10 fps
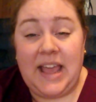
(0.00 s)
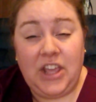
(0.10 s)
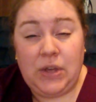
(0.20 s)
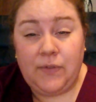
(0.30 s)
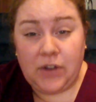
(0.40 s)

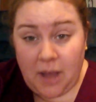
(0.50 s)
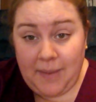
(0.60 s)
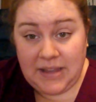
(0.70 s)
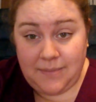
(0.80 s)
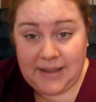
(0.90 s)
Thank you for
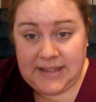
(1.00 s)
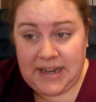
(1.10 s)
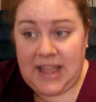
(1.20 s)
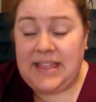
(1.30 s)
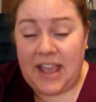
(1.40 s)
coming to Big
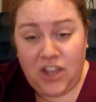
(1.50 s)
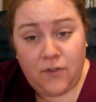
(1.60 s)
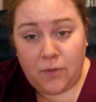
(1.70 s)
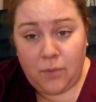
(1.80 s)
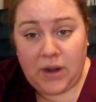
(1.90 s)
City. Thank
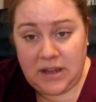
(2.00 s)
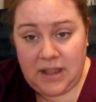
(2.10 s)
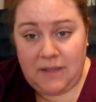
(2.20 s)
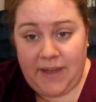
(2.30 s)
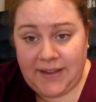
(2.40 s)
you for wanting
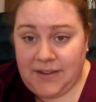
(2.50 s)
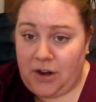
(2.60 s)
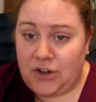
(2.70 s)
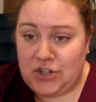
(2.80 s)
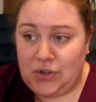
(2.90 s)
to invest
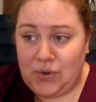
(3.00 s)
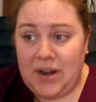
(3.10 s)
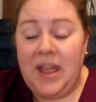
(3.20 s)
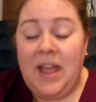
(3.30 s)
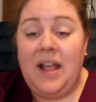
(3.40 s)
in our
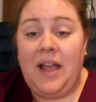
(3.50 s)
children,